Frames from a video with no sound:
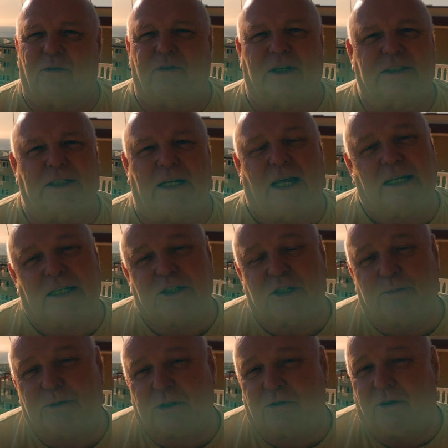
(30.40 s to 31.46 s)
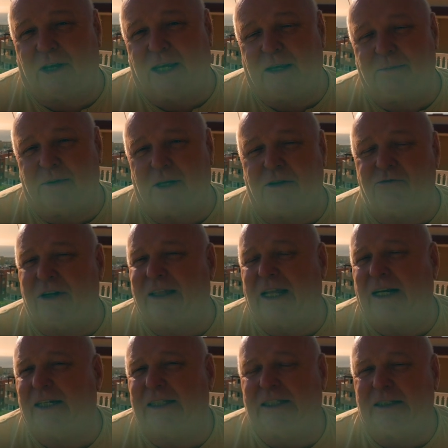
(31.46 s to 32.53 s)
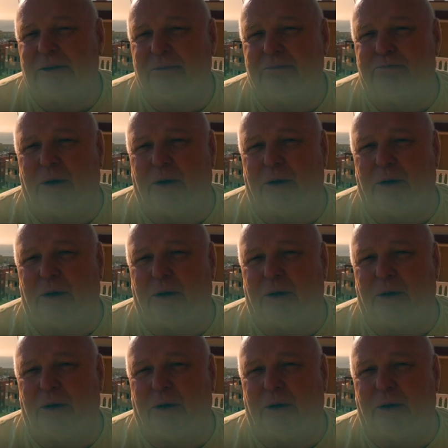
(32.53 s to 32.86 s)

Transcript: Forget to like and subscribe and ring that little